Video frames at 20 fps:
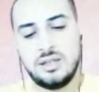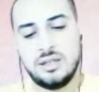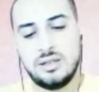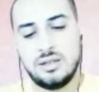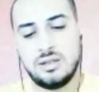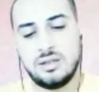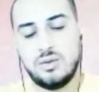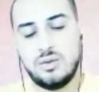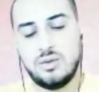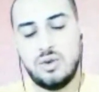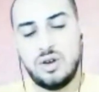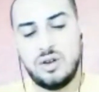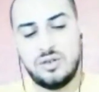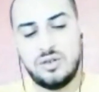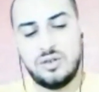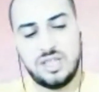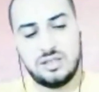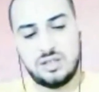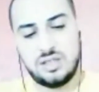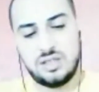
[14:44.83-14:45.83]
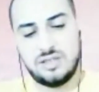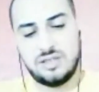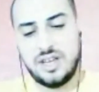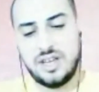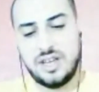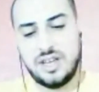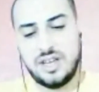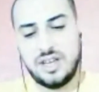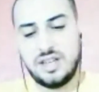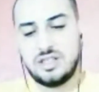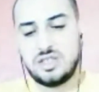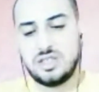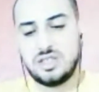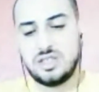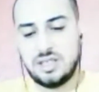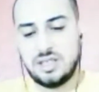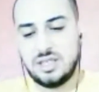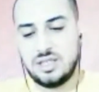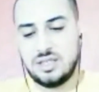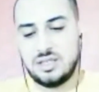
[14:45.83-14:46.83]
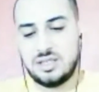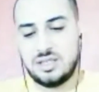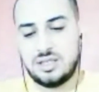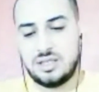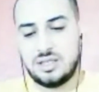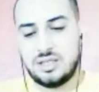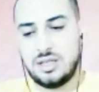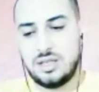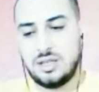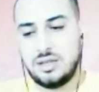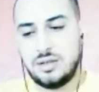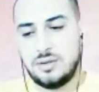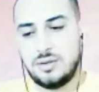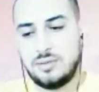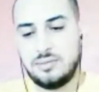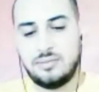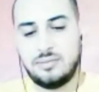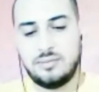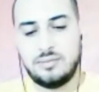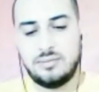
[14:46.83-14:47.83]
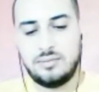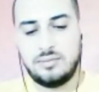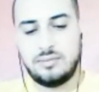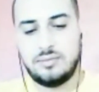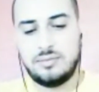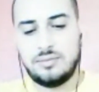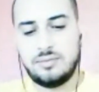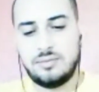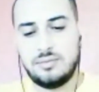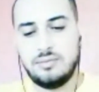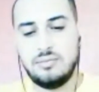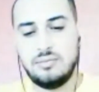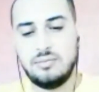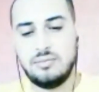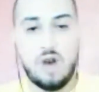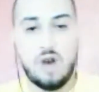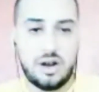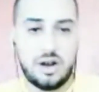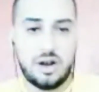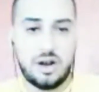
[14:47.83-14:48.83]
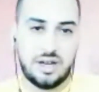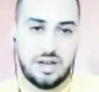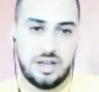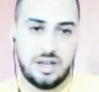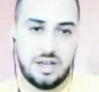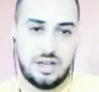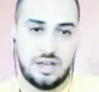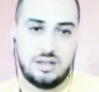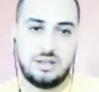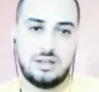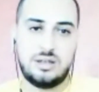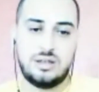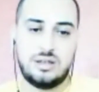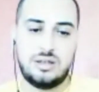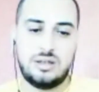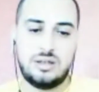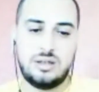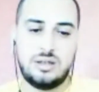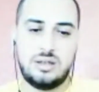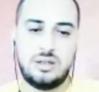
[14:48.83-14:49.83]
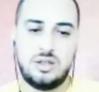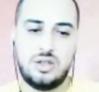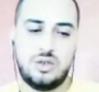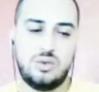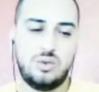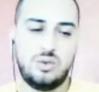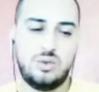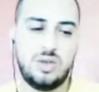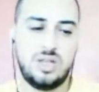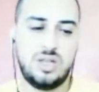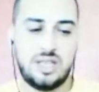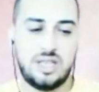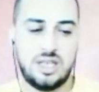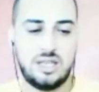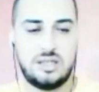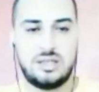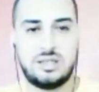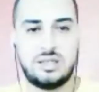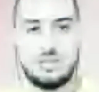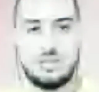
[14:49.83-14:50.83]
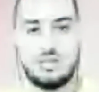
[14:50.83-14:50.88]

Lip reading: One of the other advantages is marketing. You will get